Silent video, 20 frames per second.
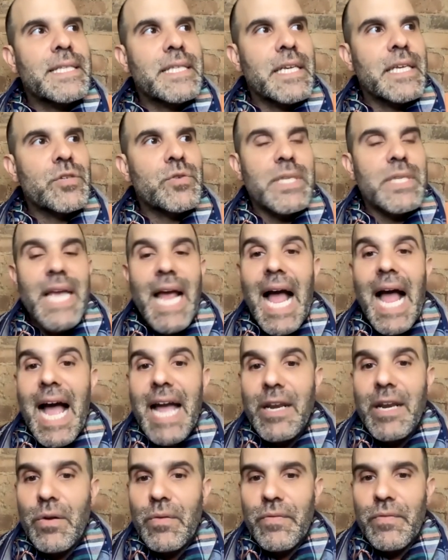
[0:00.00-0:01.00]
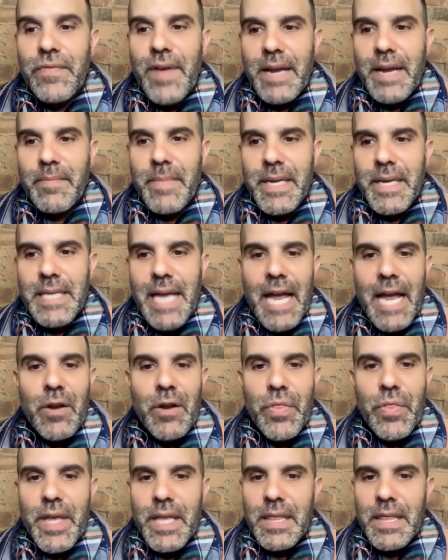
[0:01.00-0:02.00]
it's interesting. I don't find my, I
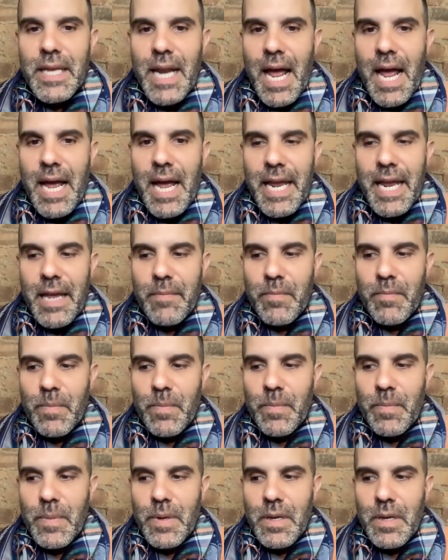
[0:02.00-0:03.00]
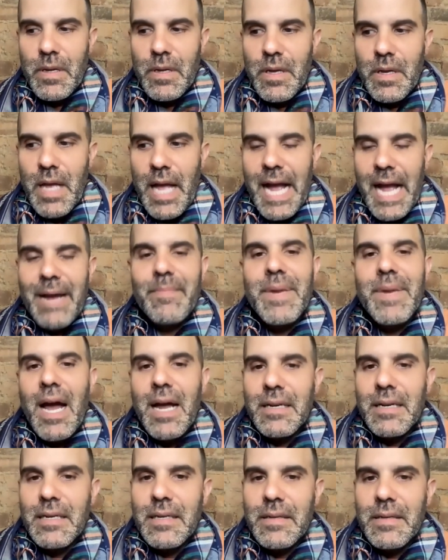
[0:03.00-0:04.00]
don't think that I am, I'm
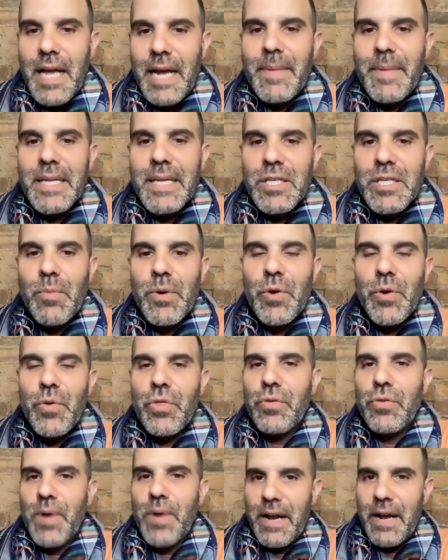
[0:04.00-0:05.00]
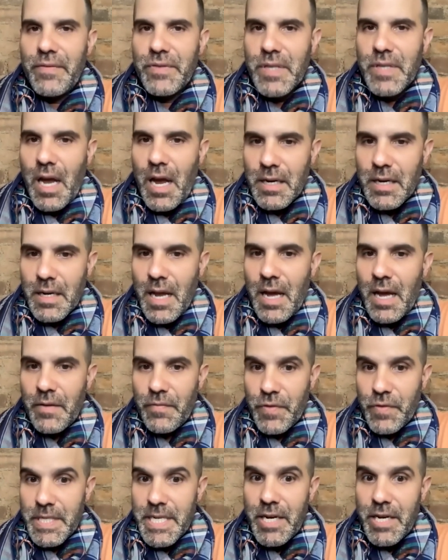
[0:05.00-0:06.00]
not, I'm not someone who thrives on
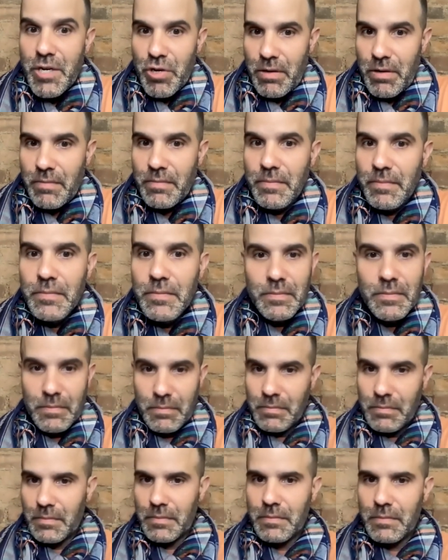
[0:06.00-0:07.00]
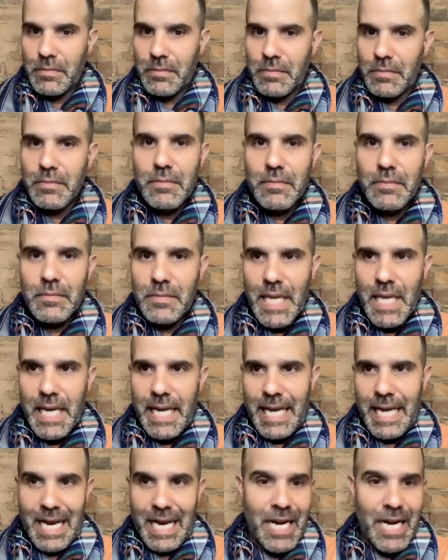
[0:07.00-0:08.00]
confrontation. Hmm.
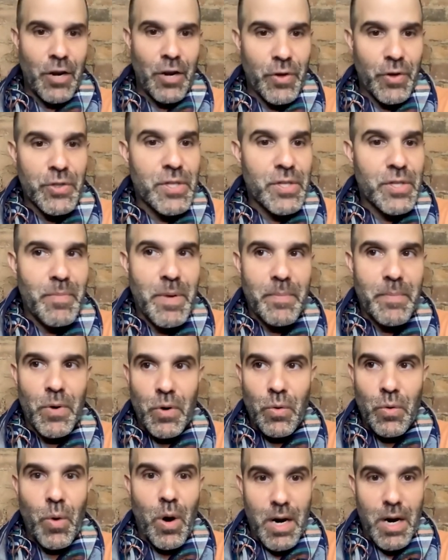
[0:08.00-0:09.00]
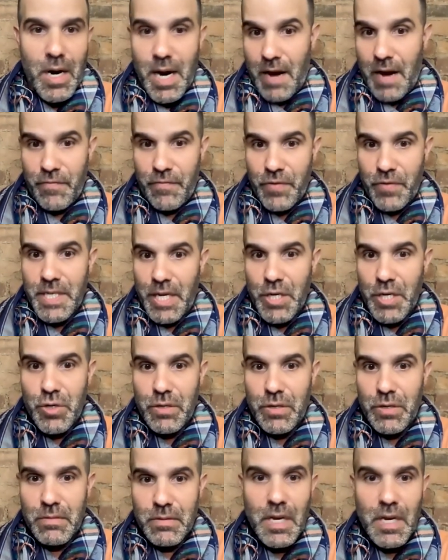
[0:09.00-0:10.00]
Uh, and I know there's some people who are
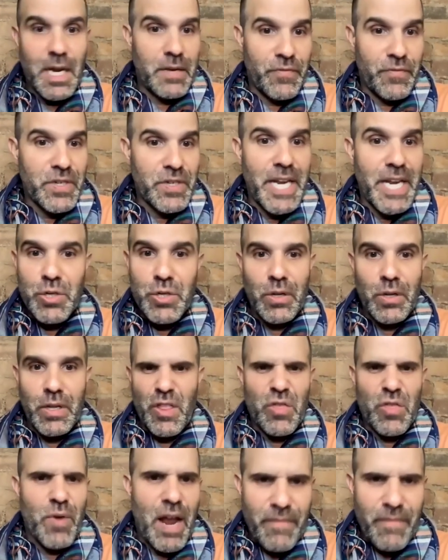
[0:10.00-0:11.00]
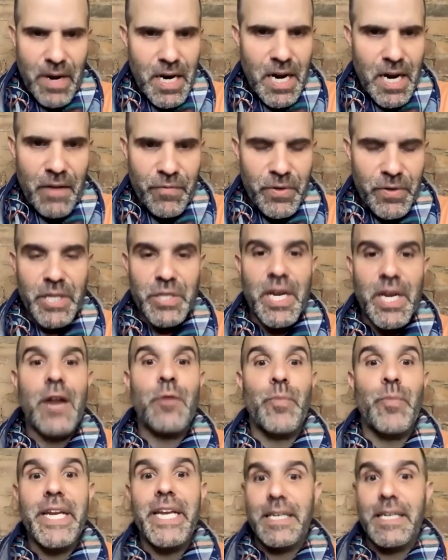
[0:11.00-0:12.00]
confrontation, confrontational and thrive on confrontation.
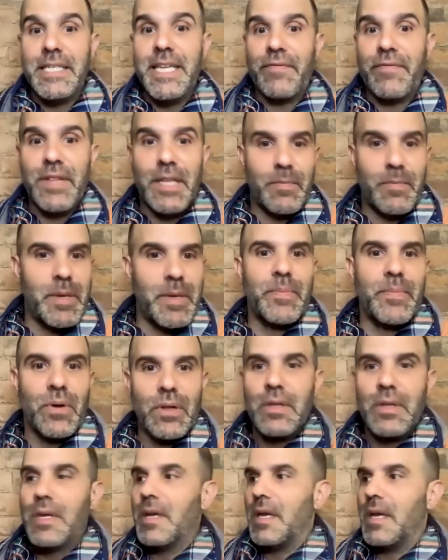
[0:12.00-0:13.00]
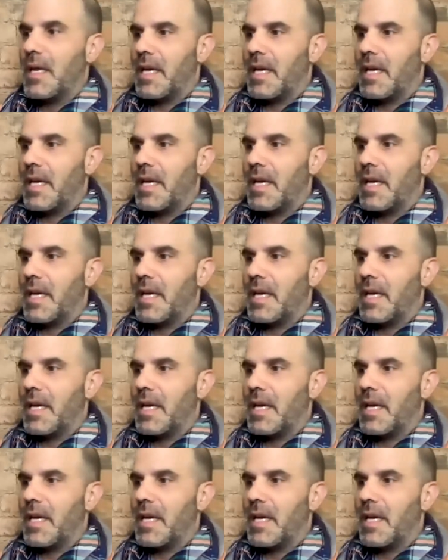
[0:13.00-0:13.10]
And we need definitely people